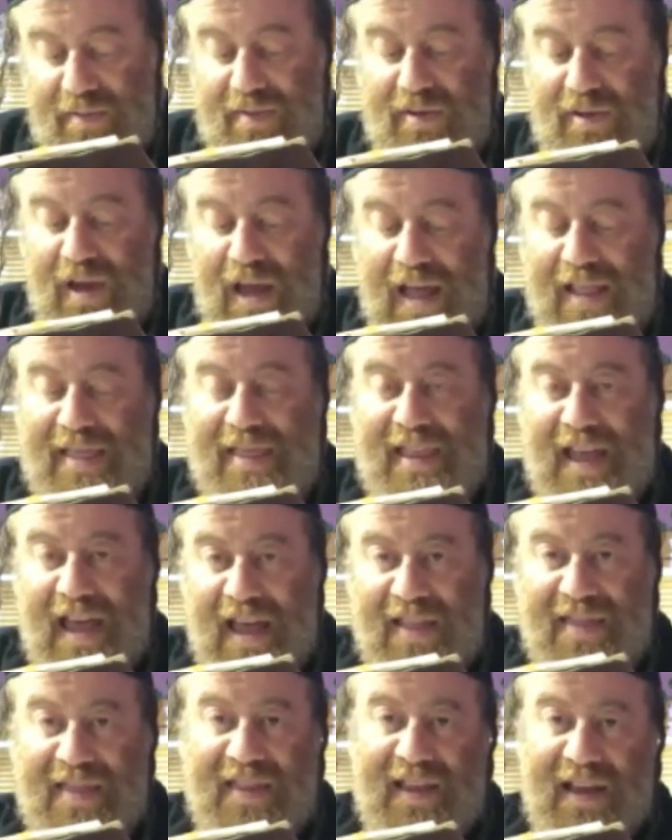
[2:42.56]
so
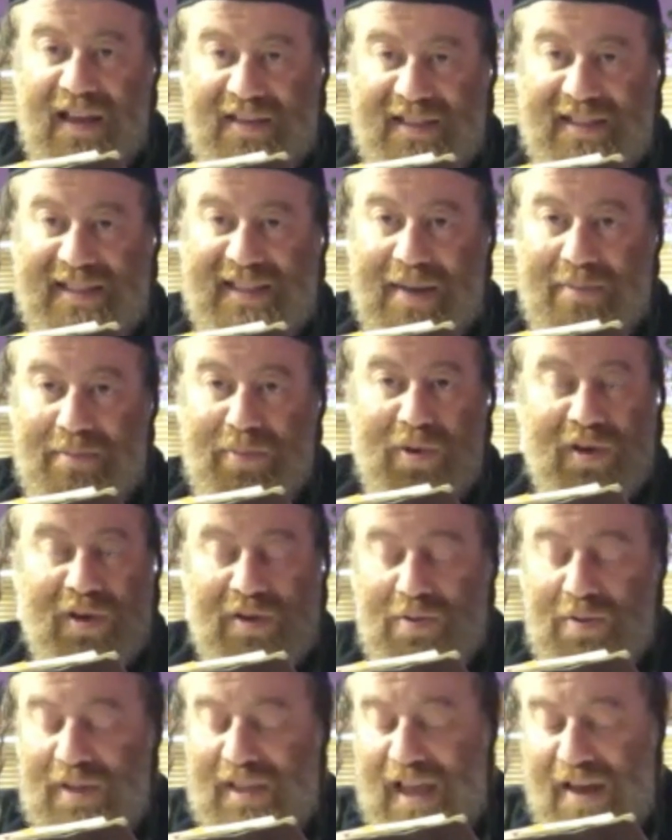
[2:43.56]
at some point
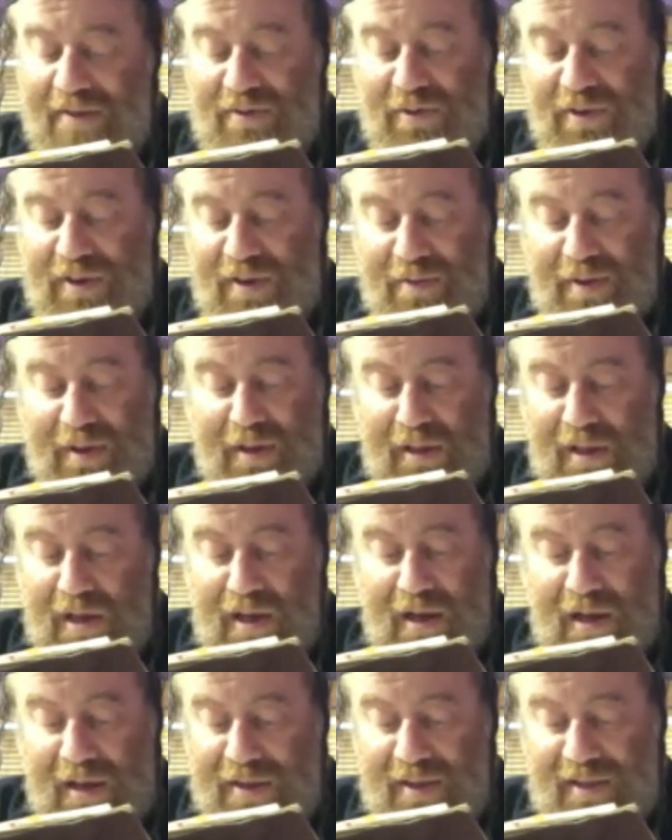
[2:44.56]
you would have to reveal
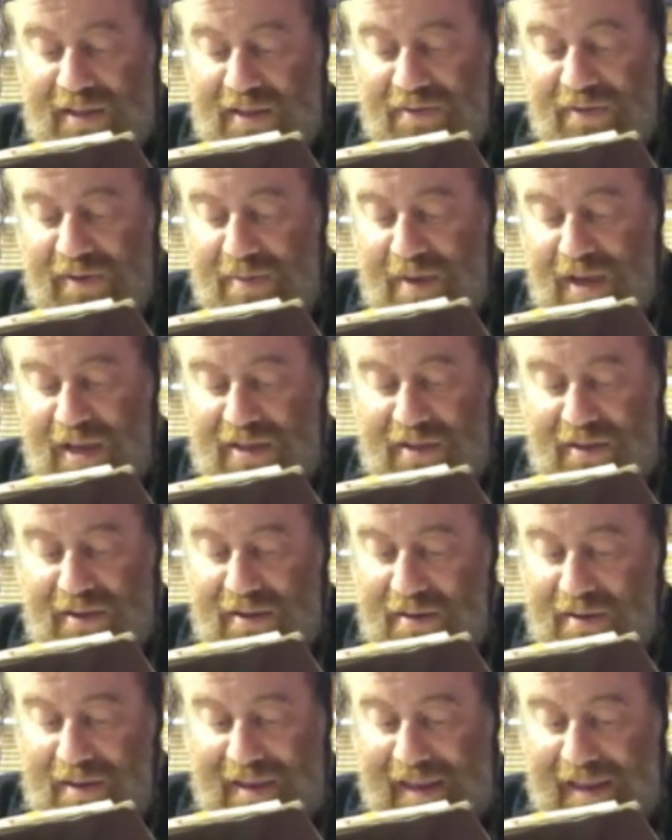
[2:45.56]
this information.
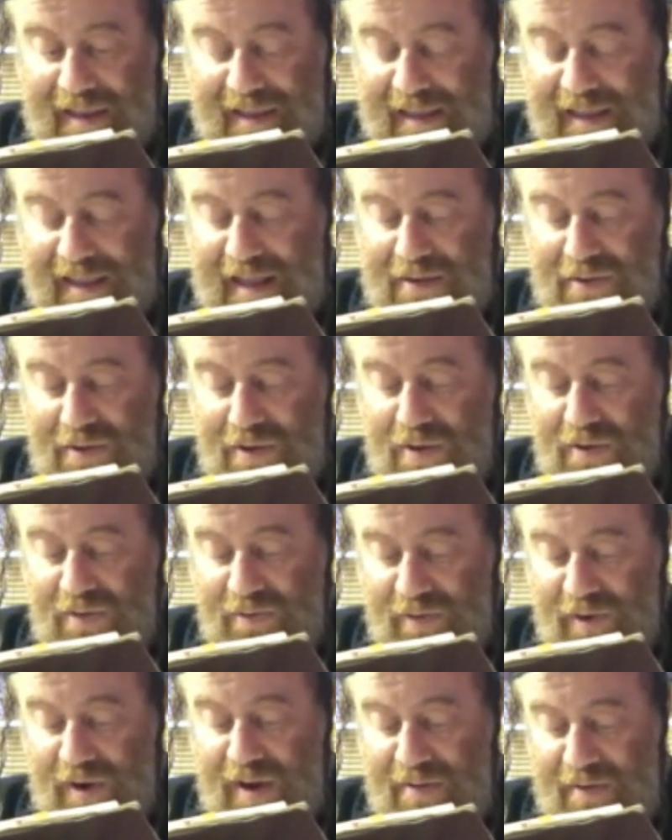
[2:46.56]
It cannot go on
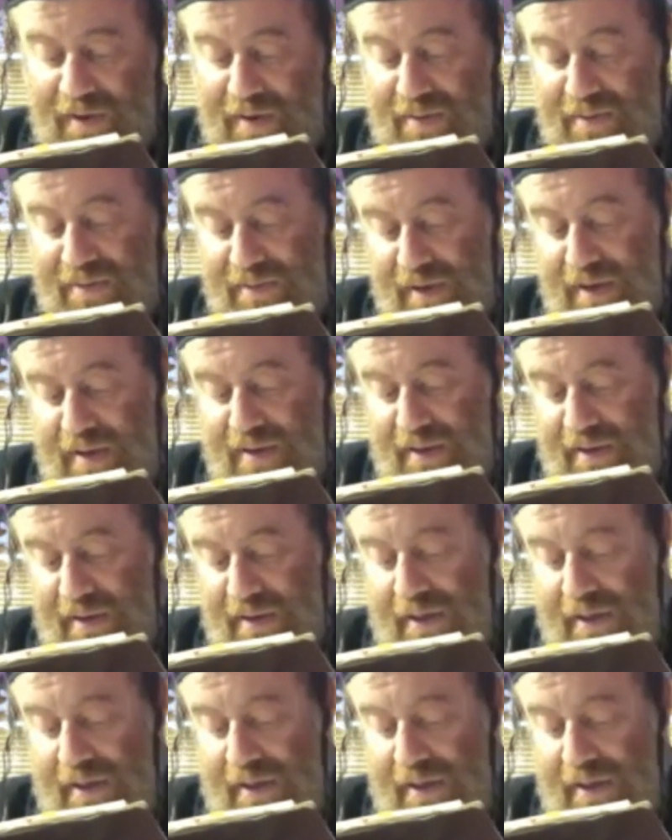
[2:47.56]
forever, right?